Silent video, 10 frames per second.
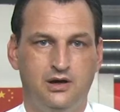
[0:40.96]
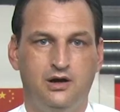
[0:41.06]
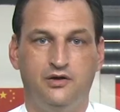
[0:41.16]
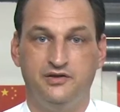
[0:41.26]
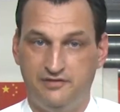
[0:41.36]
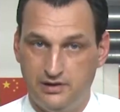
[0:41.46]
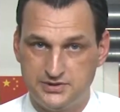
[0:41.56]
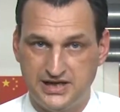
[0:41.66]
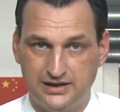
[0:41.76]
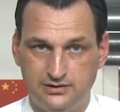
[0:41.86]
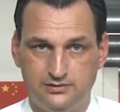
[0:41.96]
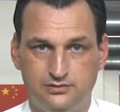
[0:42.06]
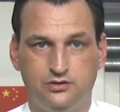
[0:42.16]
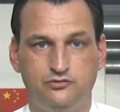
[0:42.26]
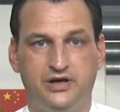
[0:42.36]
On the flip side,
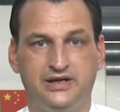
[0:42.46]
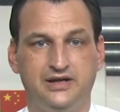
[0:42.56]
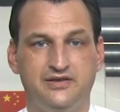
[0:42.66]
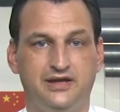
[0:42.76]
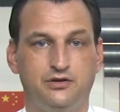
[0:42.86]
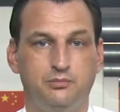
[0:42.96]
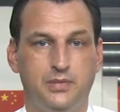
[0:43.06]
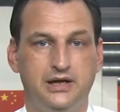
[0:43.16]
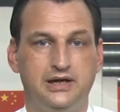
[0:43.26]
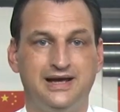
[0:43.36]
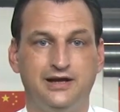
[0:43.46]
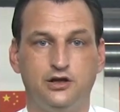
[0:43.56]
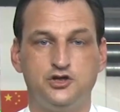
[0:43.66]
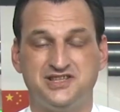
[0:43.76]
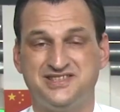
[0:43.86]
don't forget that your money
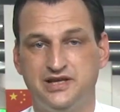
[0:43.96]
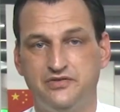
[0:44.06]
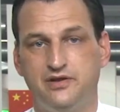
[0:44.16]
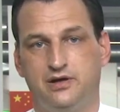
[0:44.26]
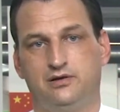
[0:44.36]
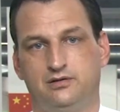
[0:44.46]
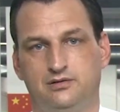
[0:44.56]
cannot just sit there.